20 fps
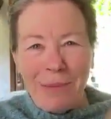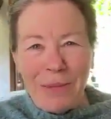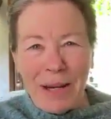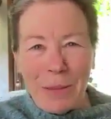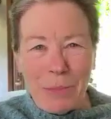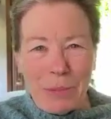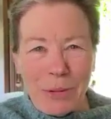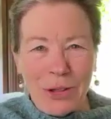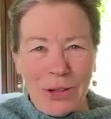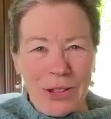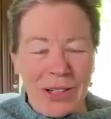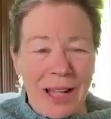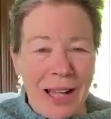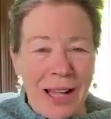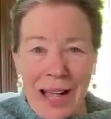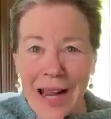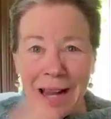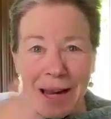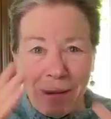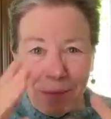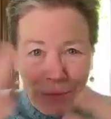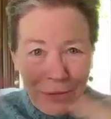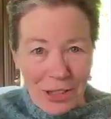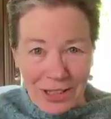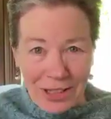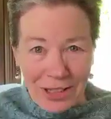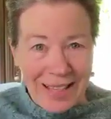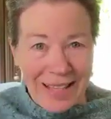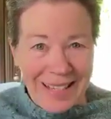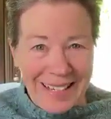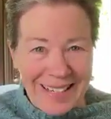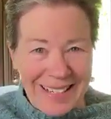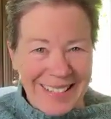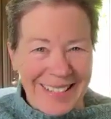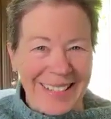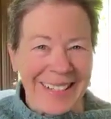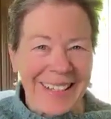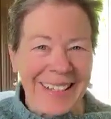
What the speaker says: my personal. I am just this.